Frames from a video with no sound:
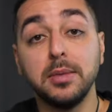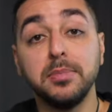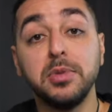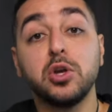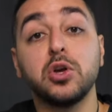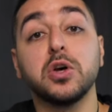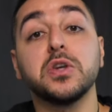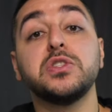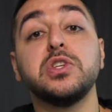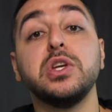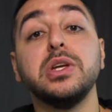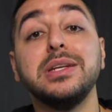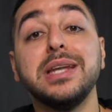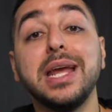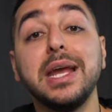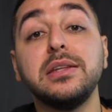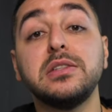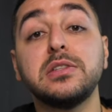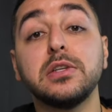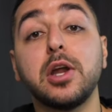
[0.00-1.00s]
because you
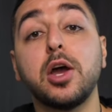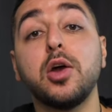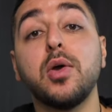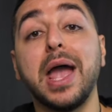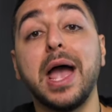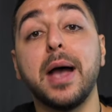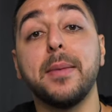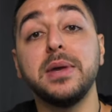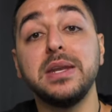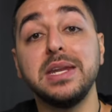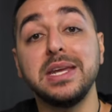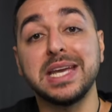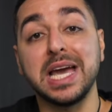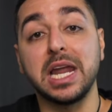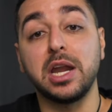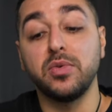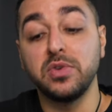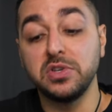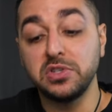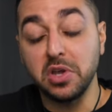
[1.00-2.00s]
need to know how many
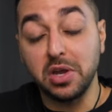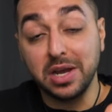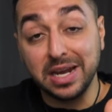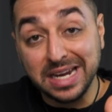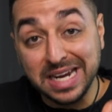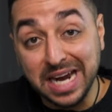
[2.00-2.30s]
calories you're